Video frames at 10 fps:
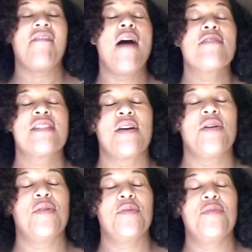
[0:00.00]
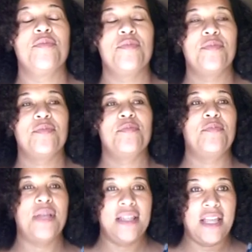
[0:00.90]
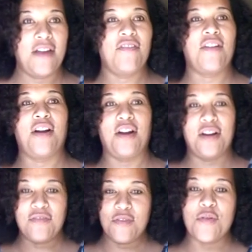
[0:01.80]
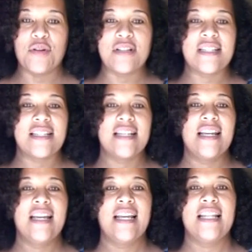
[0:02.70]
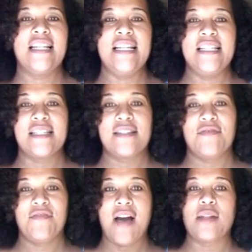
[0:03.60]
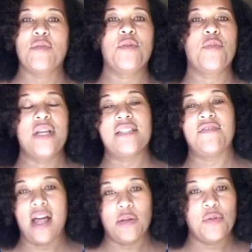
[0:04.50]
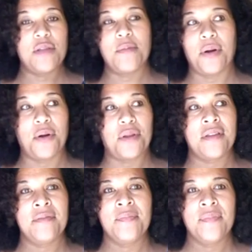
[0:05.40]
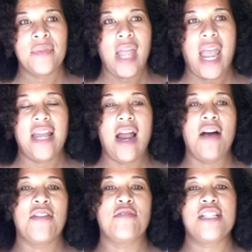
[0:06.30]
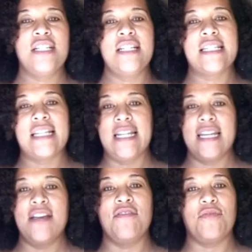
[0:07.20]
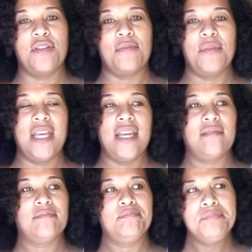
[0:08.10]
also been there for her, of course, these following weeks following the birth. And although she doesn't live with me,